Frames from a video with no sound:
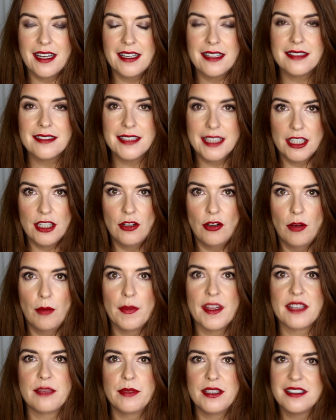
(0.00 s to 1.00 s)
a
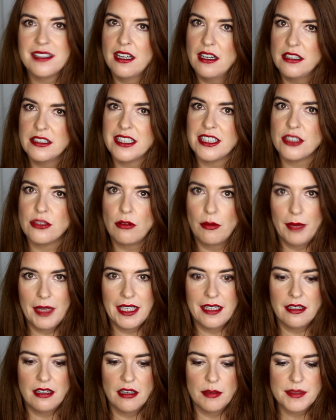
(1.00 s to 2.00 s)
serum that's been turned into a
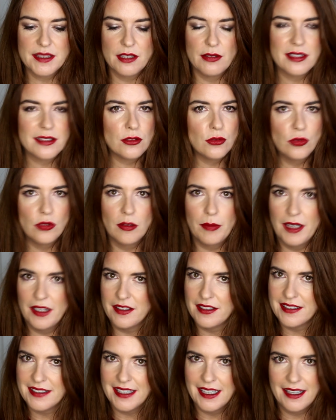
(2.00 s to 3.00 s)
makeup, so it's all
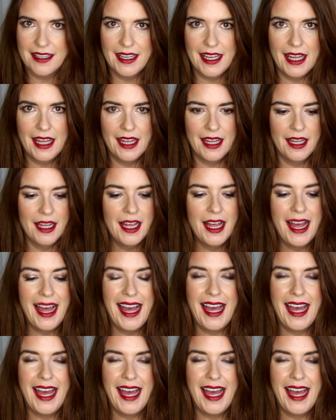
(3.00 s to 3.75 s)
about the skincare